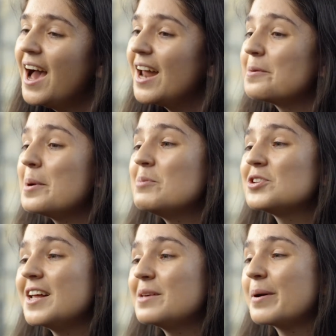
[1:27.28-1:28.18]
And I remember
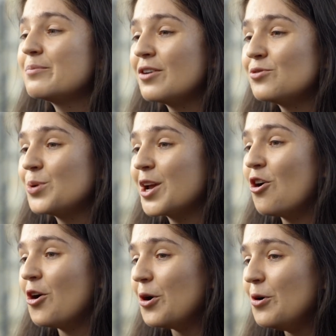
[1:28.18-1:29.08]
telling my brother when I
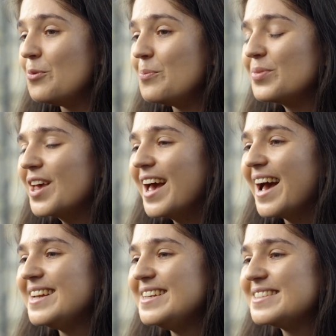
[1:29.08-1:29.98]
got home,
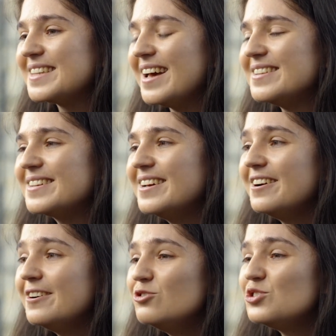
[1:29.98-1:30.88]
and he said,
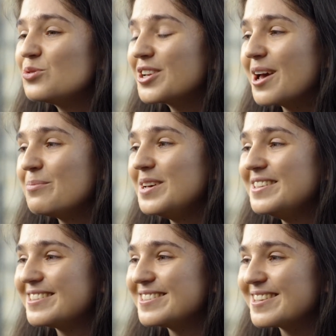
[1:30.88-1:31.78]
Oh, do you want to get
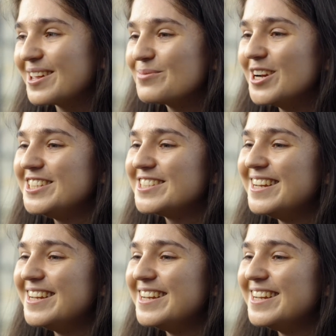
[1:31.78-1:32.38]
pizza as a celebration?